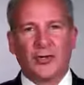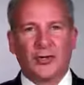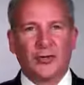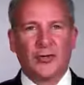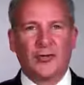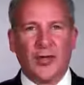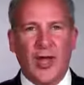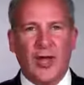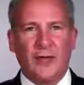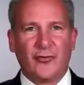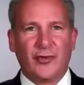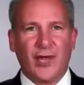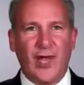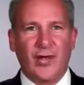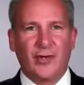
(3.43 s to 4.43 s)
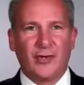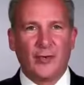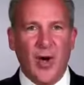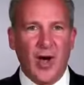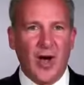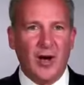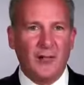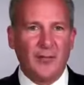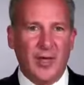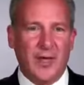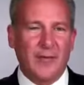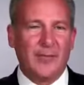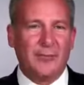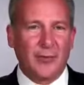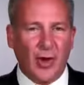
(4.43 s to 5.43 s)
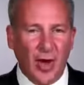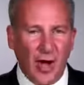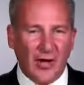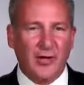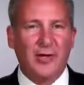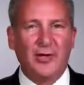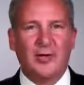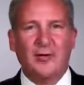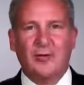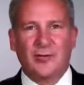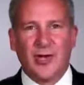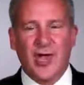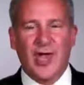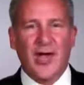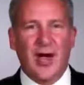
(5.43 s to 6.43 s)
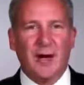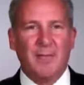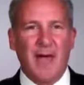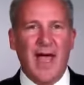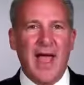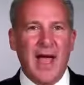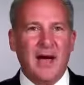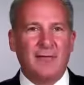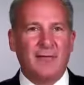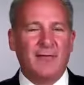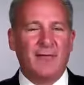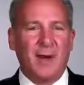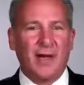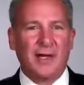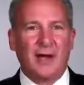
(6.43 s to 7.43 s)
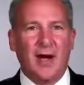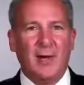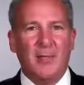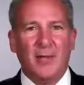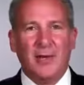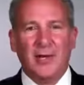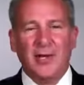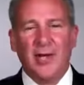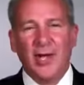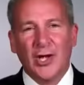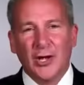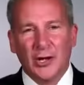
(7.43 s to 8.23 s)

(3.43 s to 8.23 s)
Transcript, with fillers: 2012, and I'm talking to you today on behalf of my company,